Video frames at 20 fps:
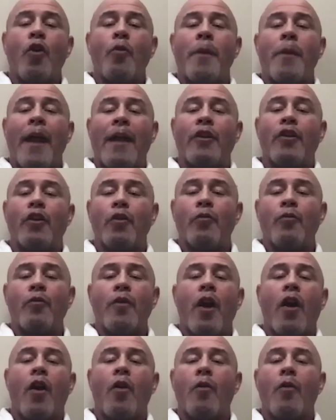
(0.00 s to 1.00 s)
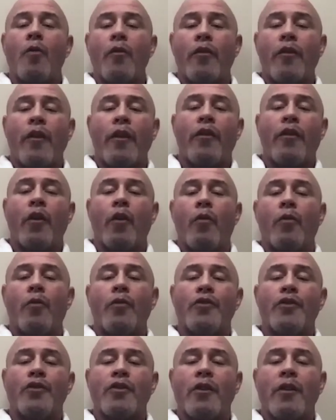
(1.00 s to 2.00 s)
but I do know that
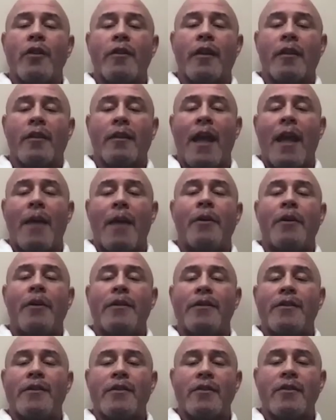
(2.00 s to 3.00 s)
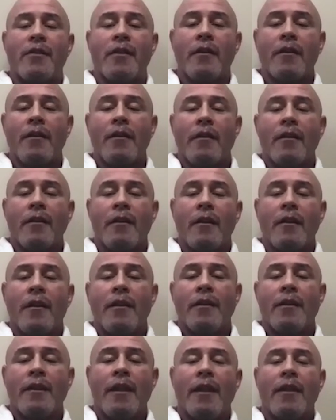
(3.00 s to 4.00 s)
those dilemmas
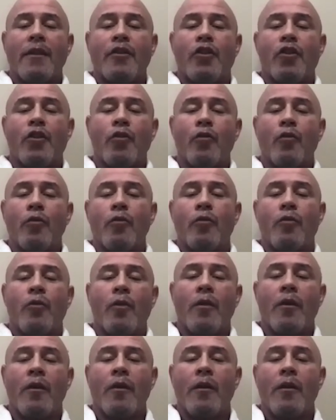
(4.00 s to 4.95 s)
need to